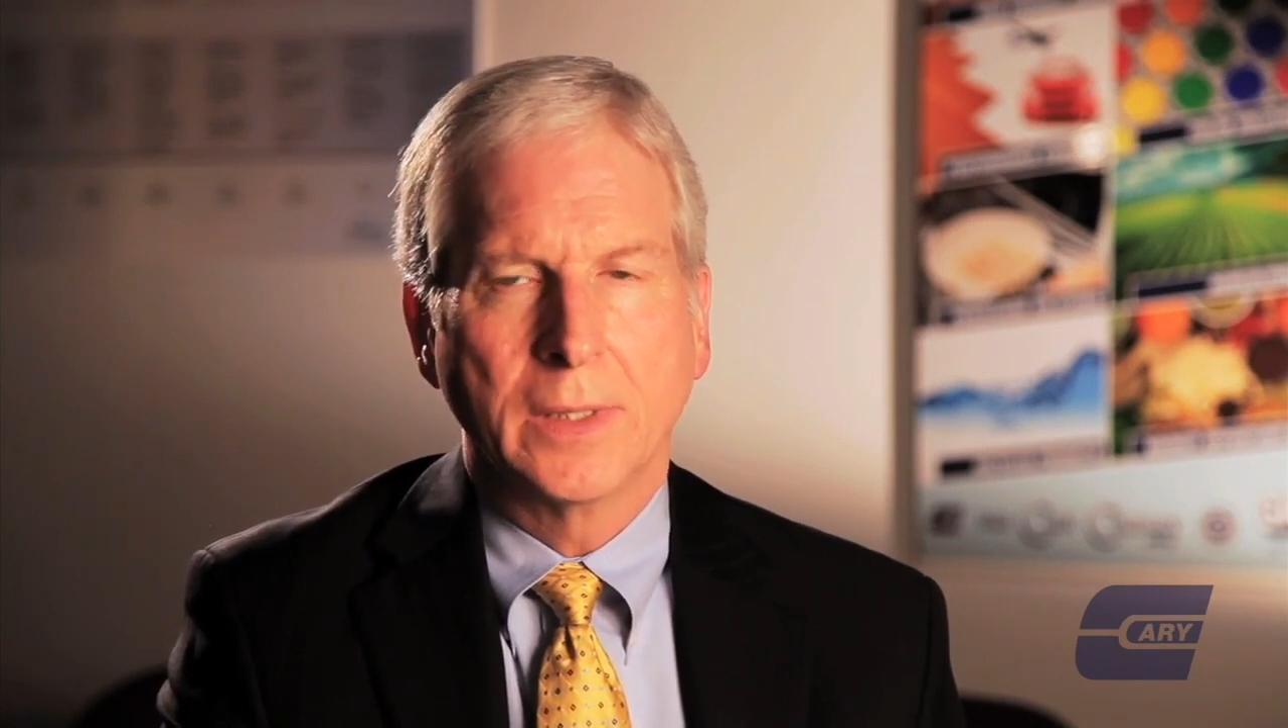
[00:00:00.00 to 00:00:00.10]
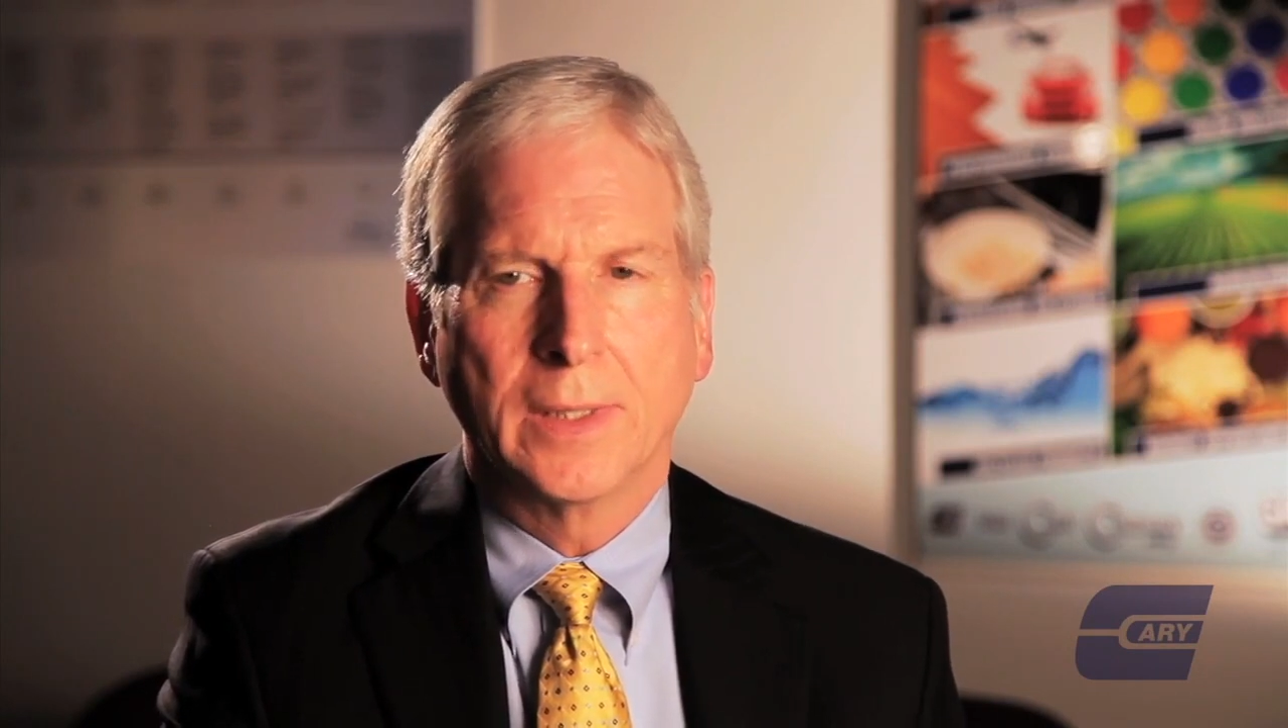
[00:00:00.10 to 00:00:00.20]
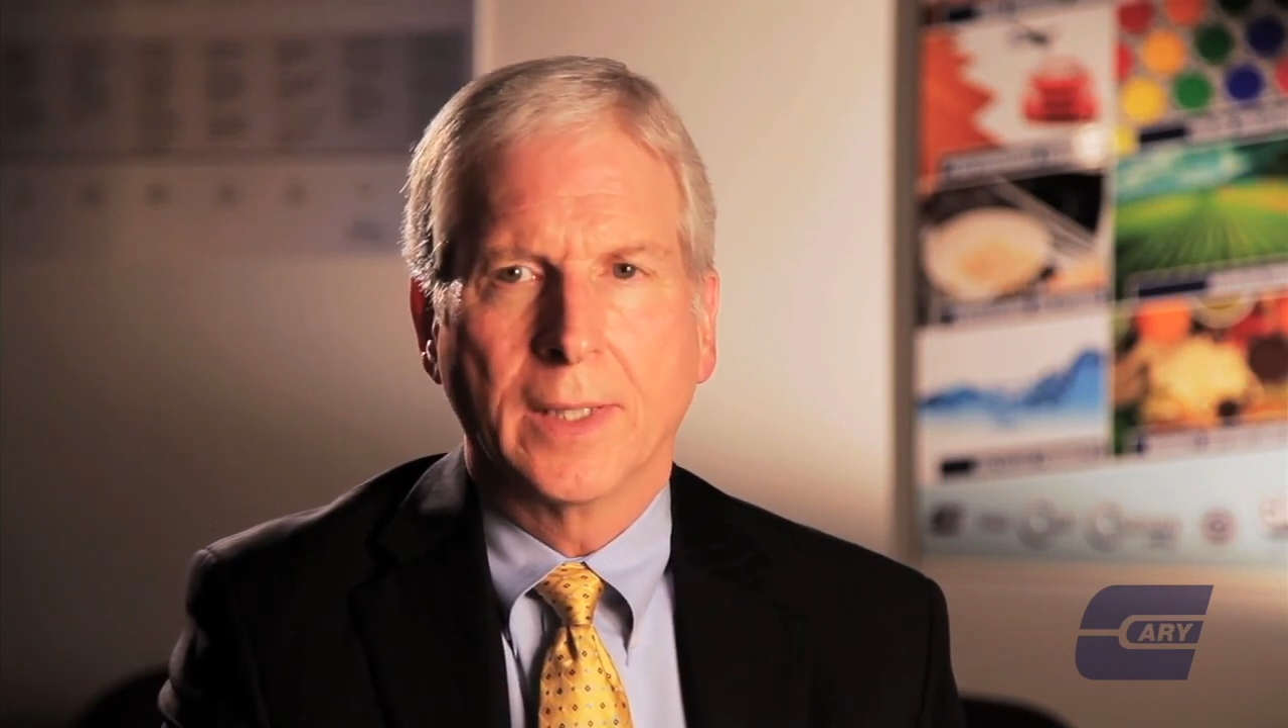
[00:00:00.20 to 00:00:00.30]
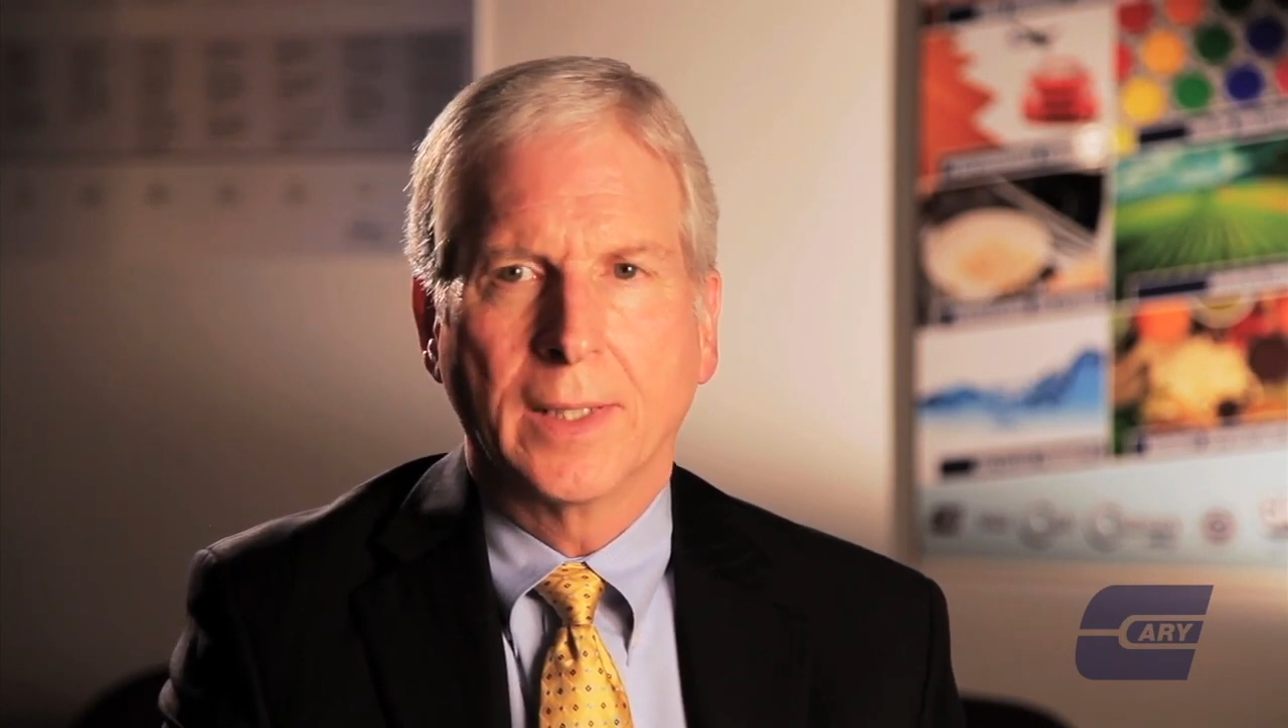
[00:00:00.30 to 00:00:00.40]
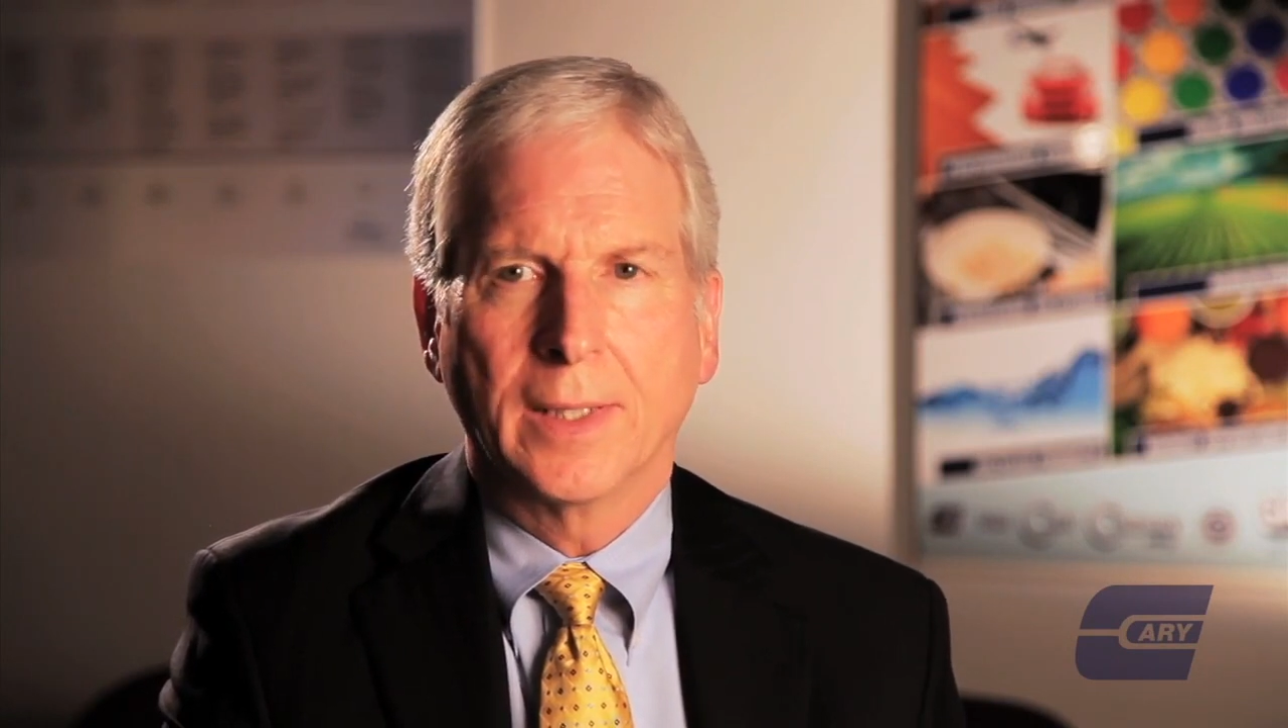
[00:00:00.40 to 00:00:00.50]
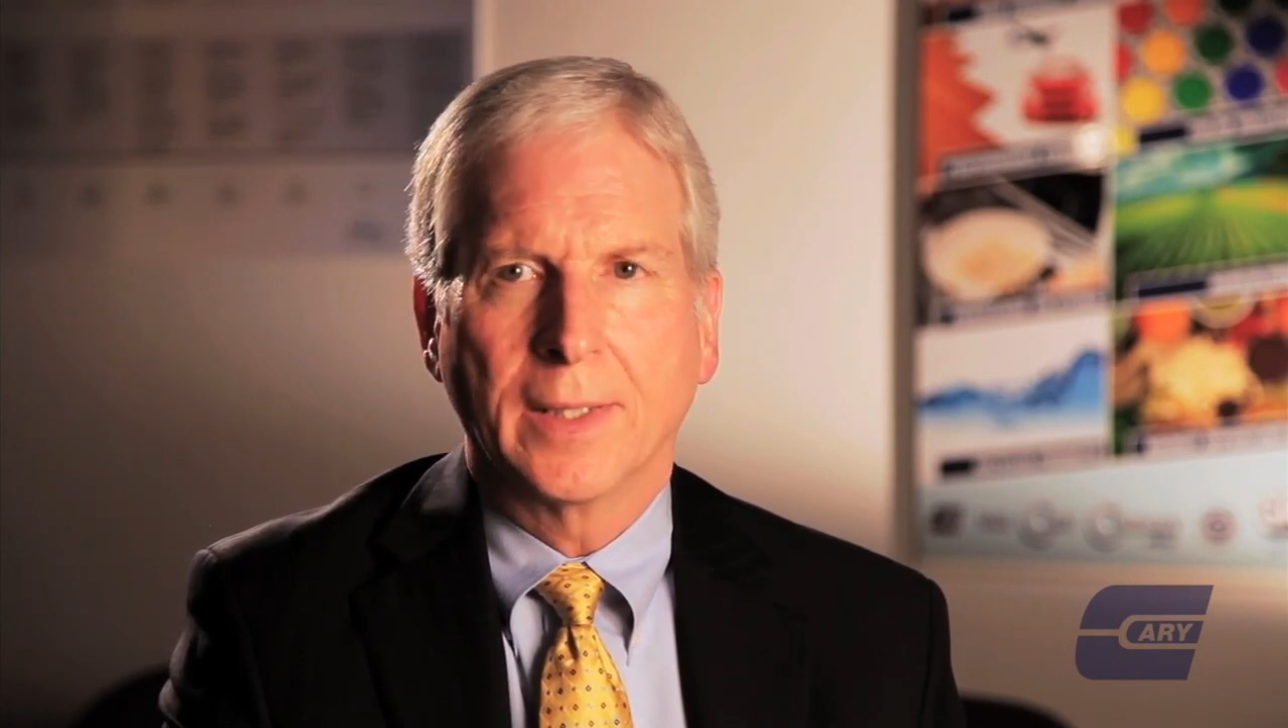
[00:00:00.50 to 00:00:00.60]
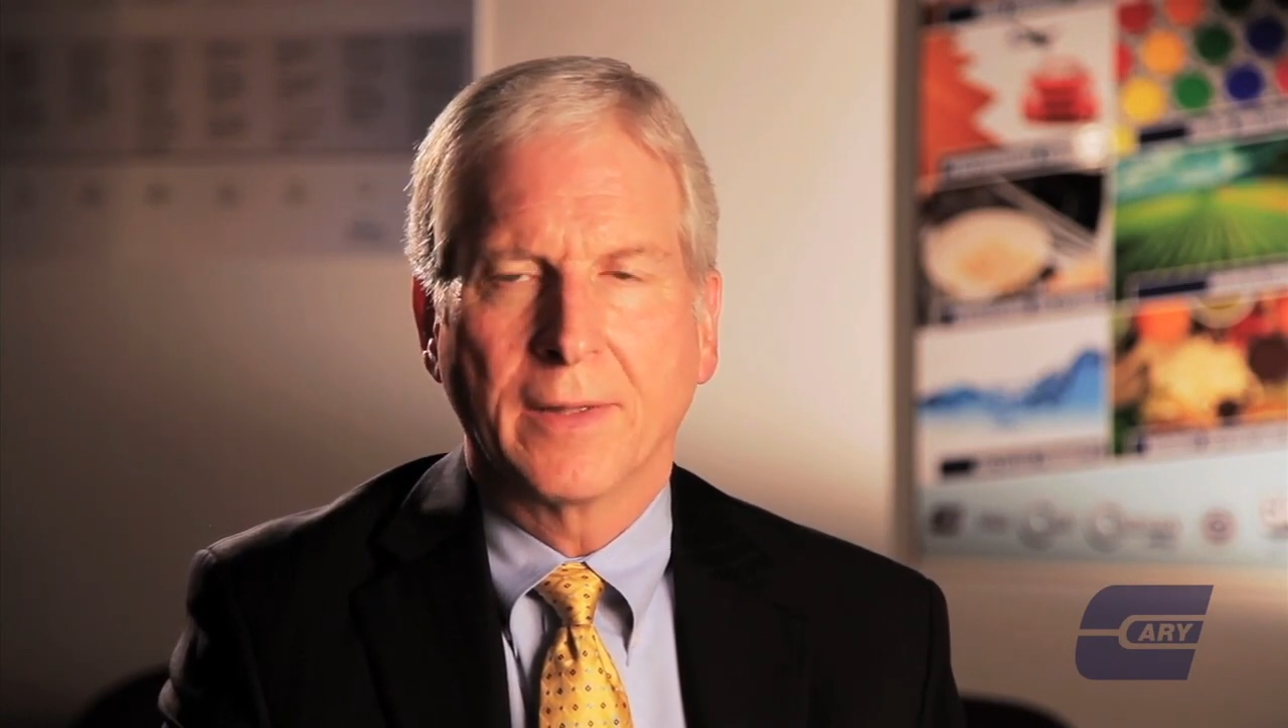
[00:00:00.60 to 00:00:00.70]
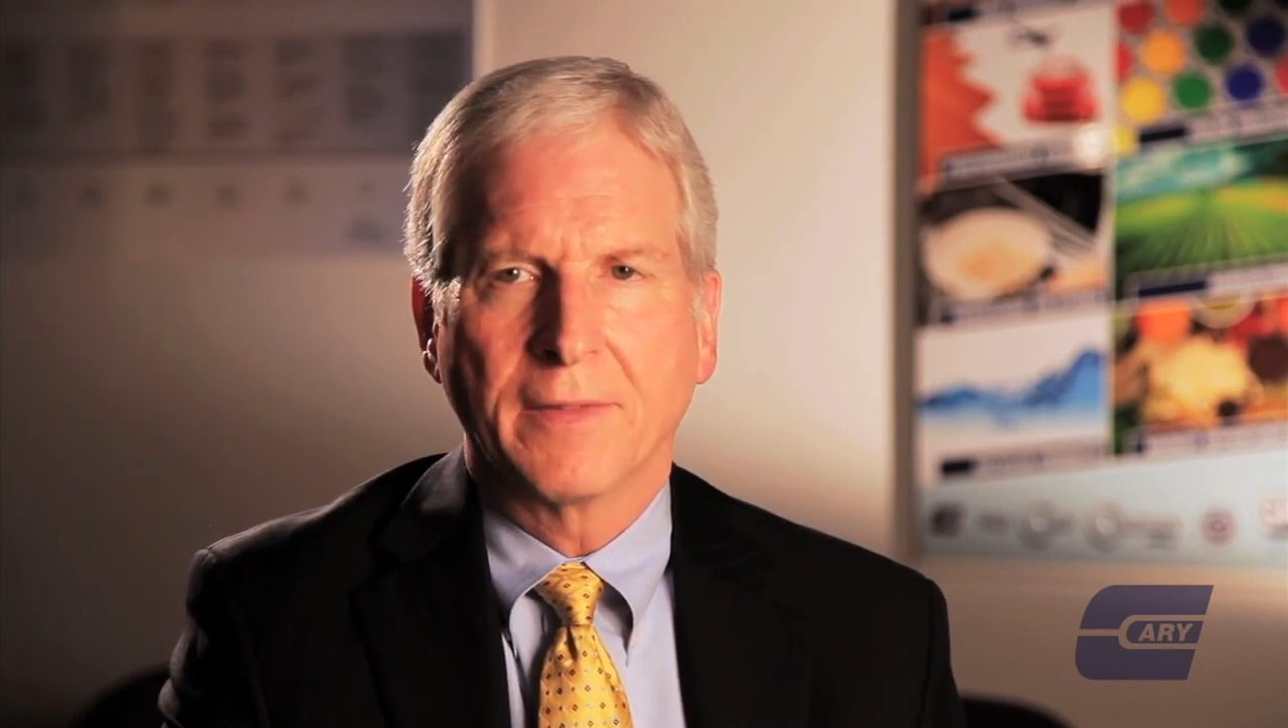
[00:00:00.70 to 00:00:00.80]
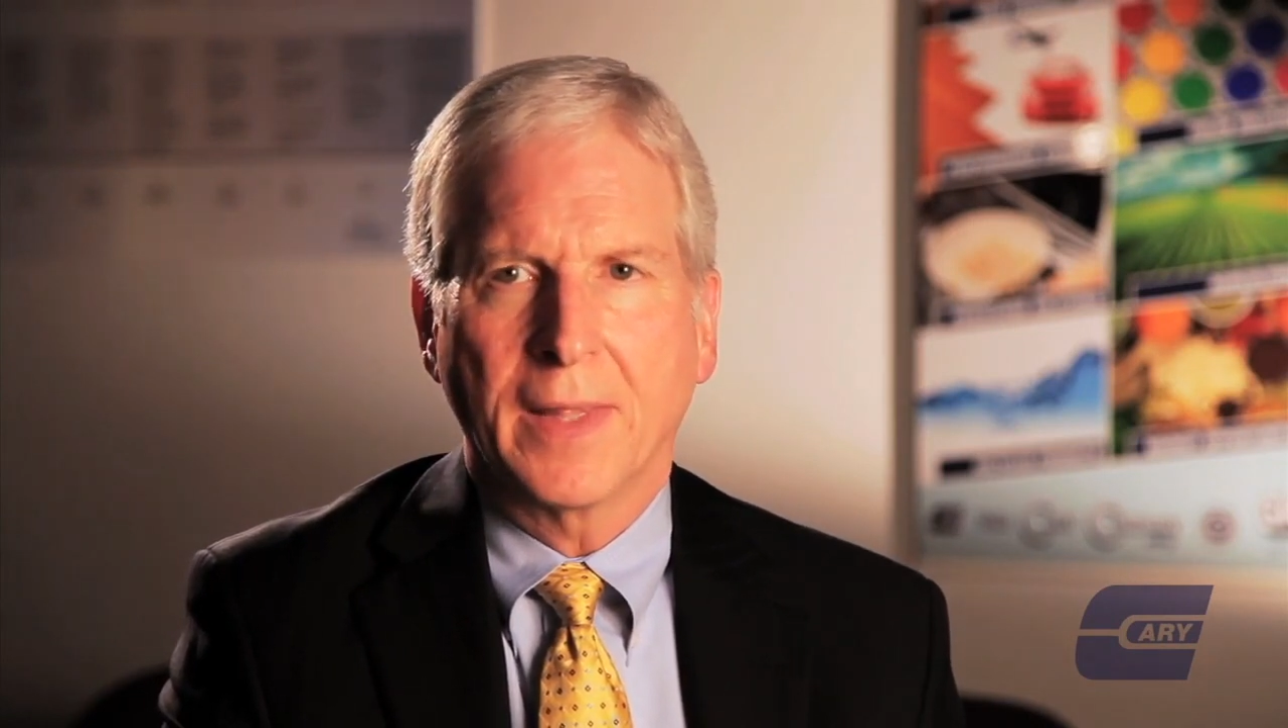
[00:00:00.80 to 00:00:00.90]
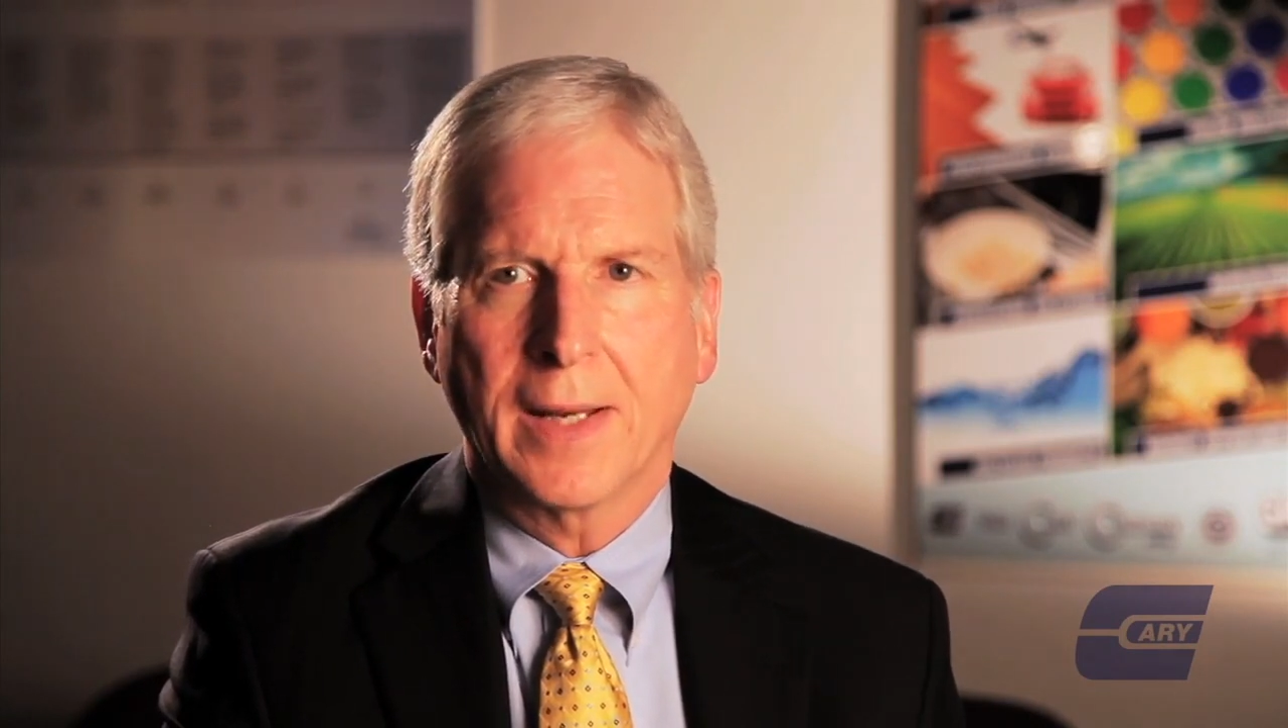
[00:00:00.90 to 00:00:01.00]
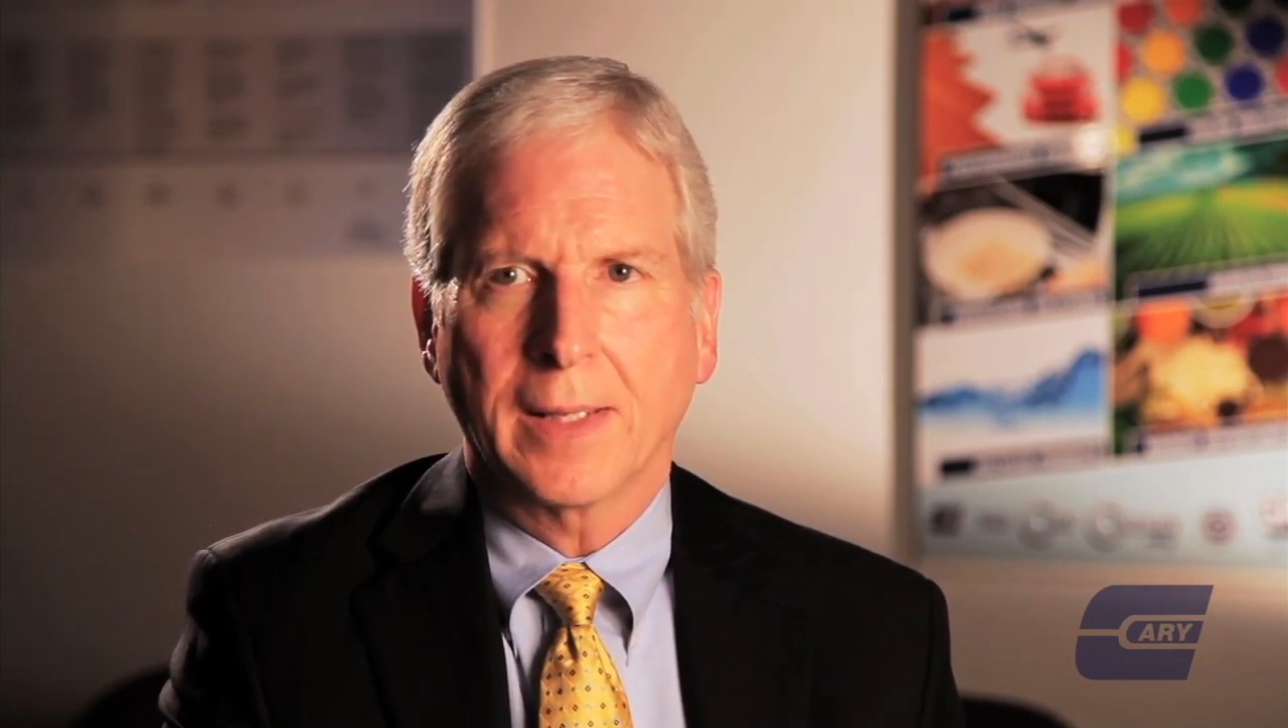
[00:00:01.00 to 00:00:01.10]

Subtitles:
that